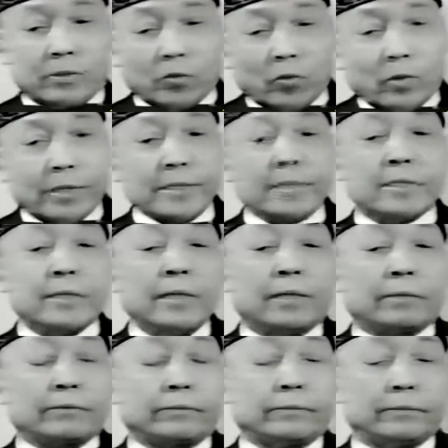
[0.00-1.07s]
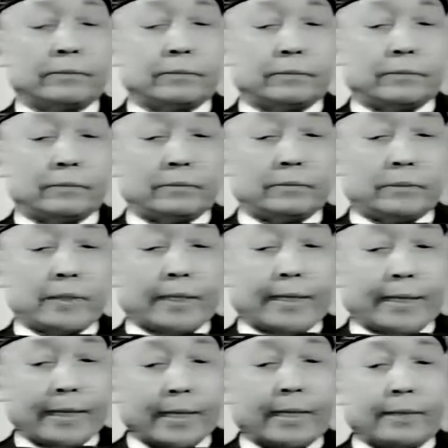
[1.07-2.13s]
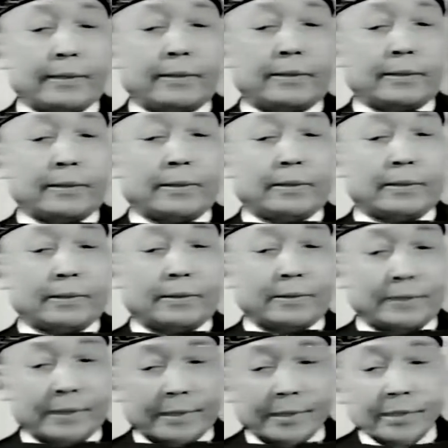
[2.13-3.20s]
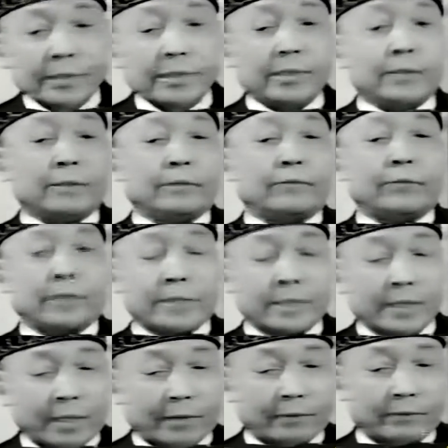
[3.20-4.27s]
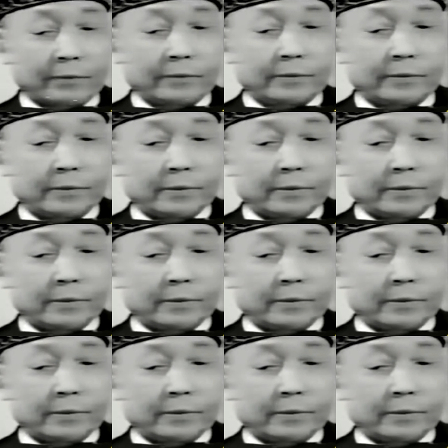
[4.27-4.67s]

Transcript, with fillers: towards self and uh, the doing for self.